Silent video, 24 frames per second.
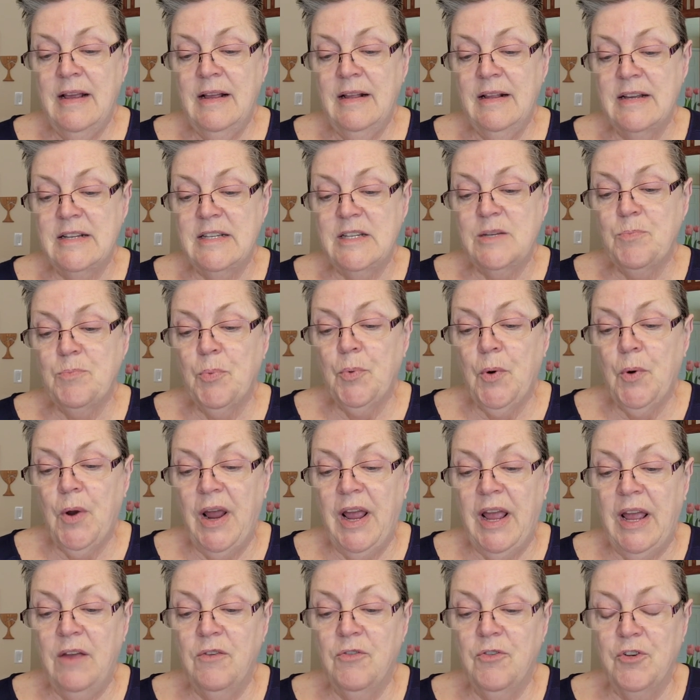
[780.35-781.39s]
Let's
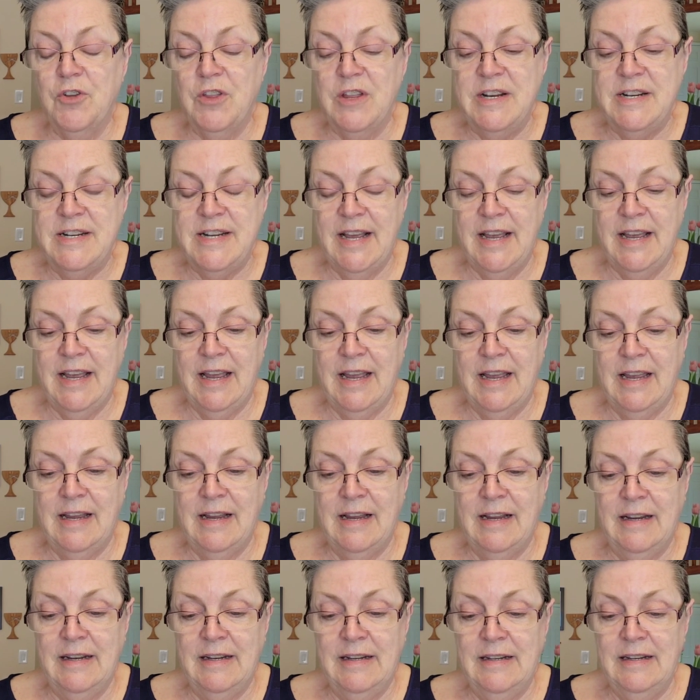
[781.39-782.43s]
pray for the
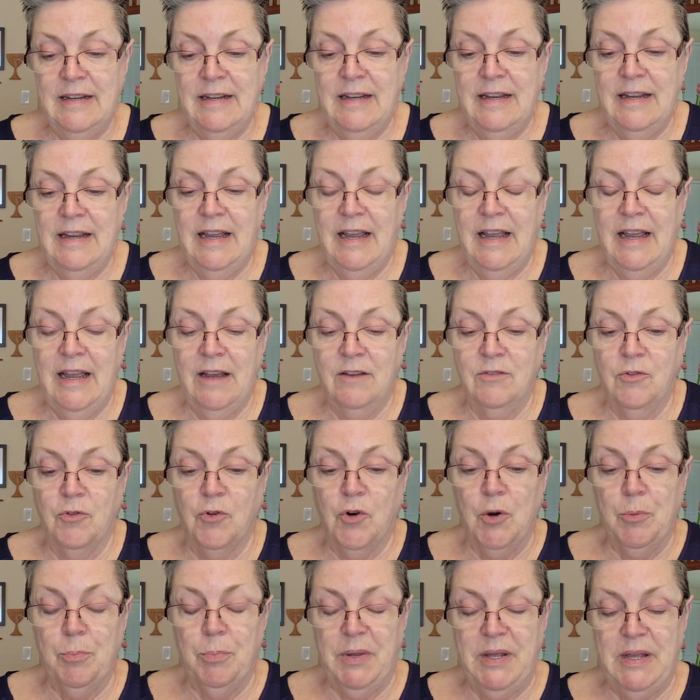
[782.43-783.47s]
day and
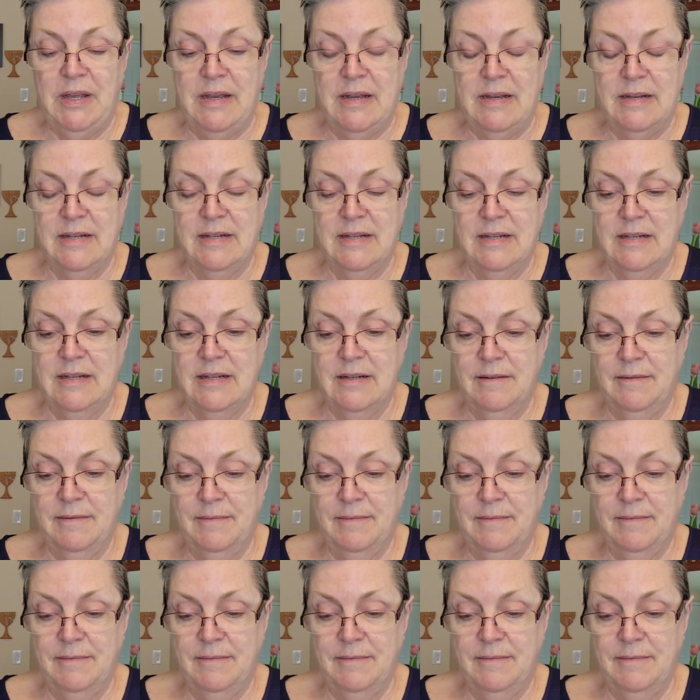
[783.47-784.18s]
for peace.